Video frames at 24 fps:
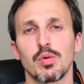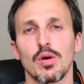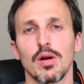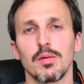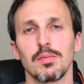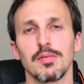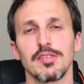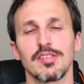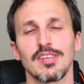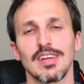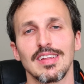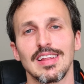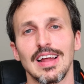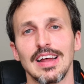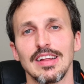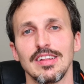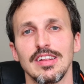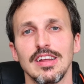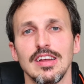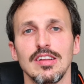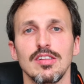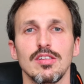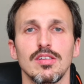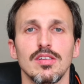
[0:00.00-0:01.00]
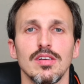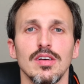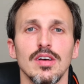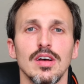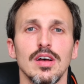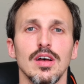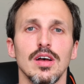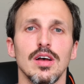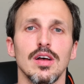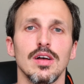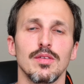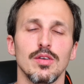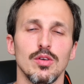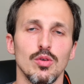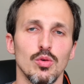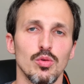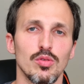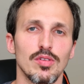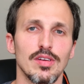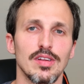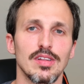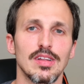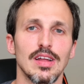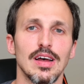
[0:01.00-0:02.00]
problems that I did
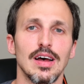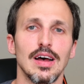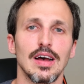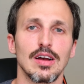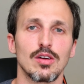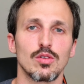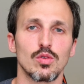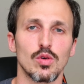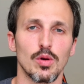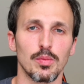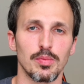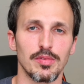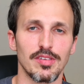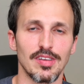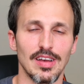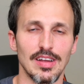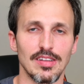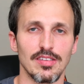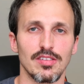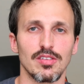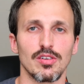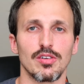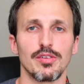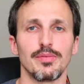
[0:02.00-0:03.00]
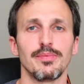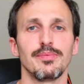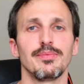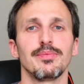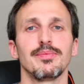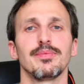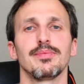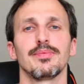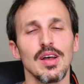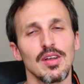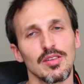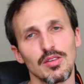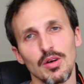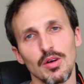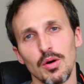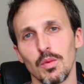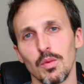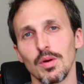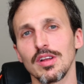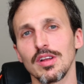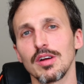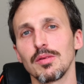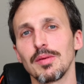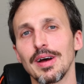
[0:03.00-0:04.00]
using the cropped sensor. So
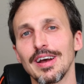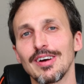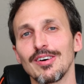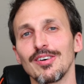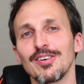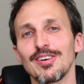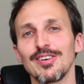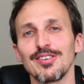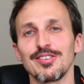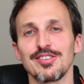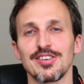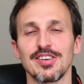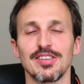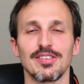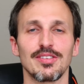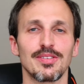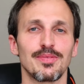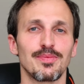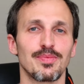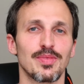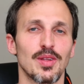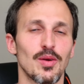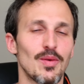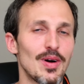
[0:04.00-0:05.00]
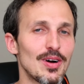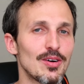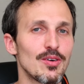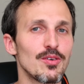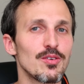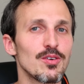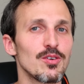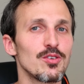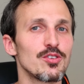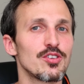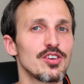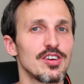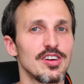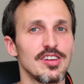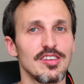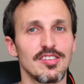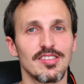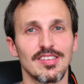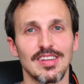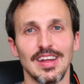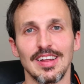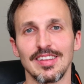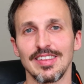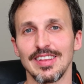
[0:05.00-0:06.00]
what are my conclusions? One conclusion
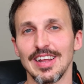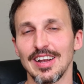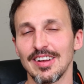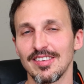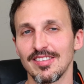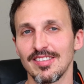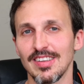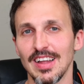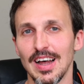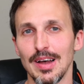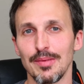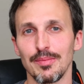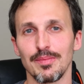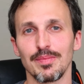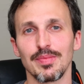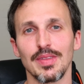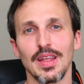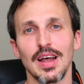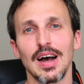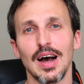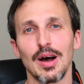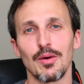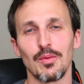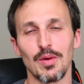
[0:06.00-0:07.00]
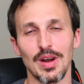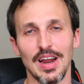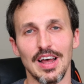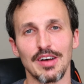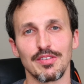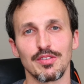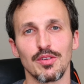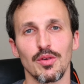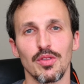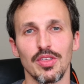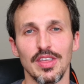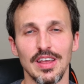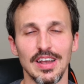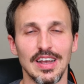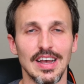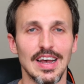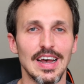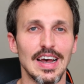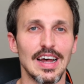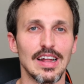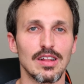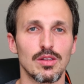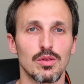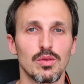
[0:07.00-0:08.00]
is that next time I will have to think
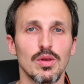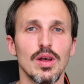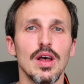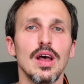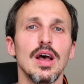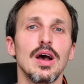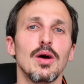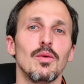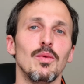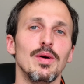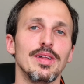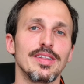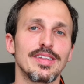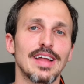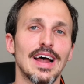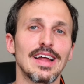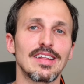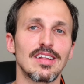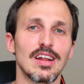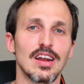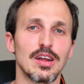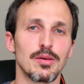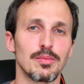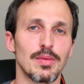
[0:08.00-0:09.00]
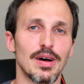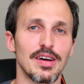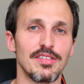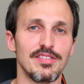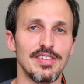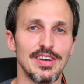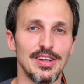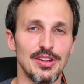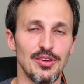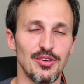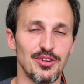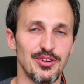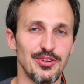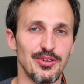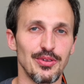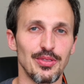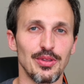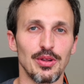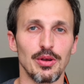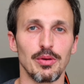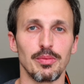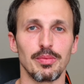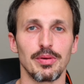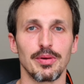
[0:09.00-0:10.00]
ahead when titling my video on
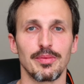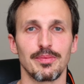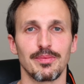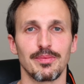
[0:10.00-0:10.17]
YouTube.